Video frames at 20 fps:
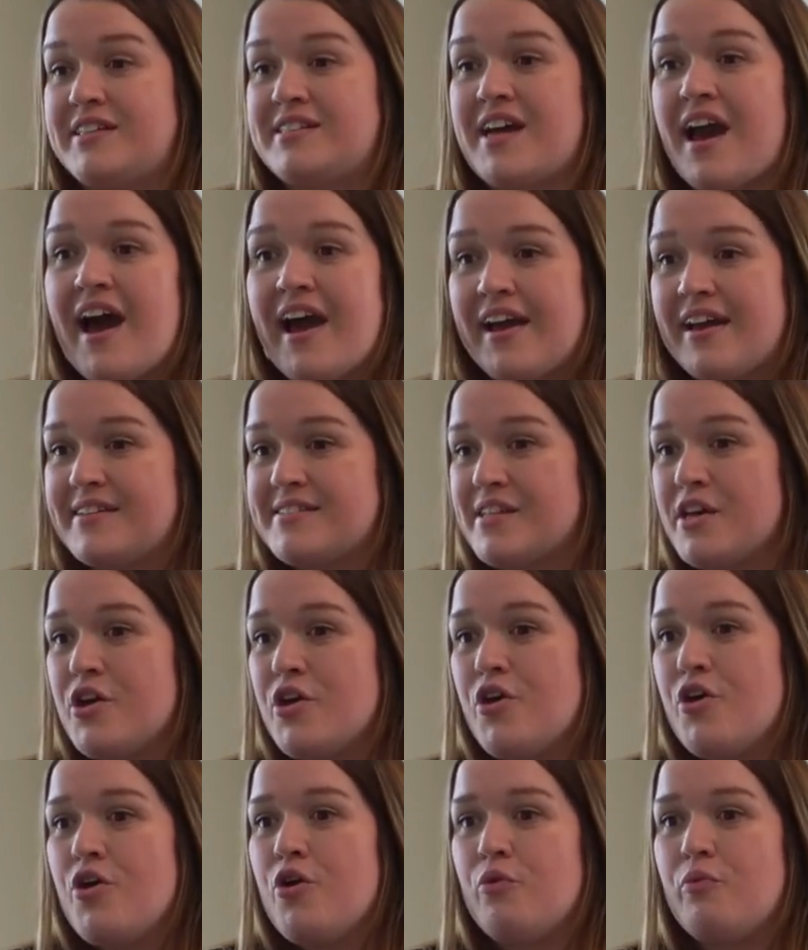dies,
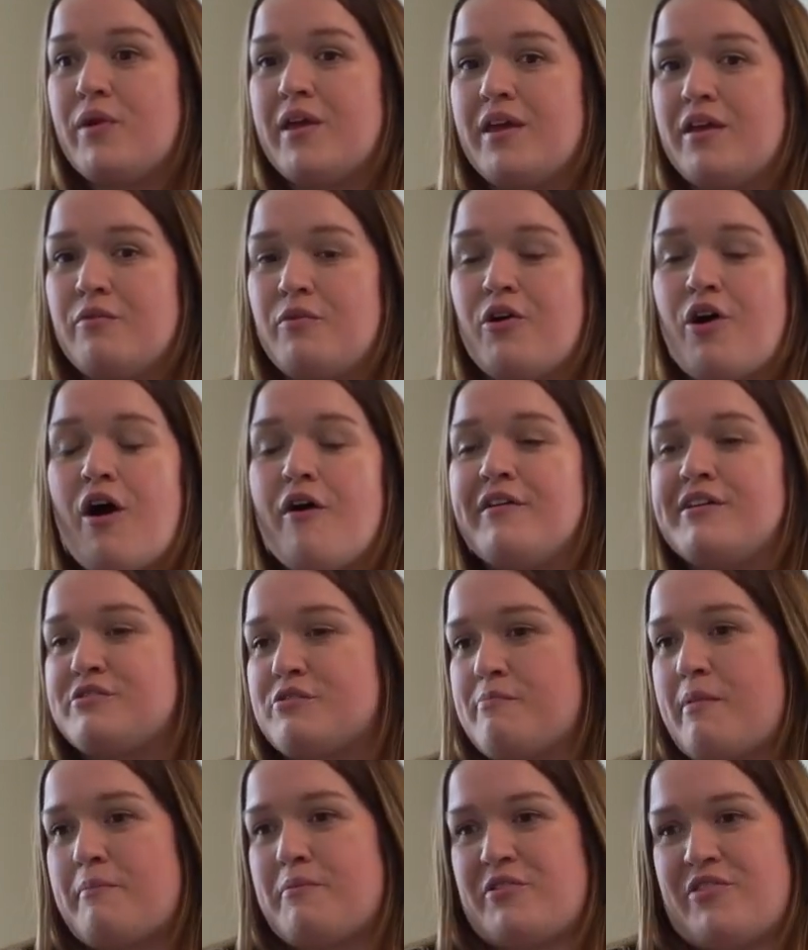we will always
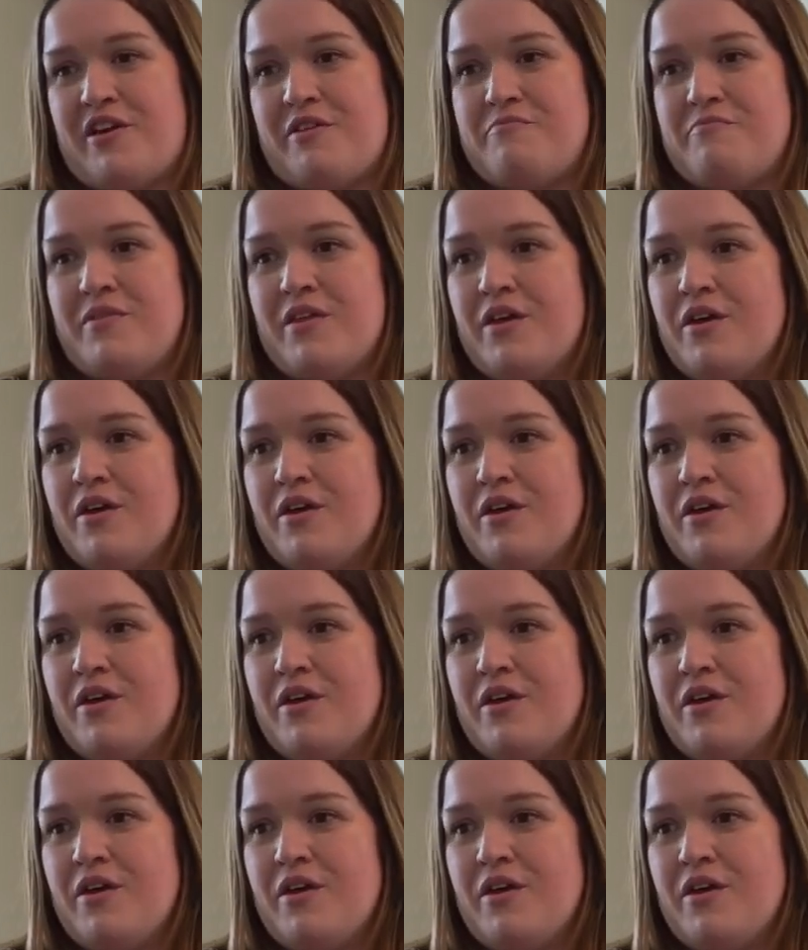remember them.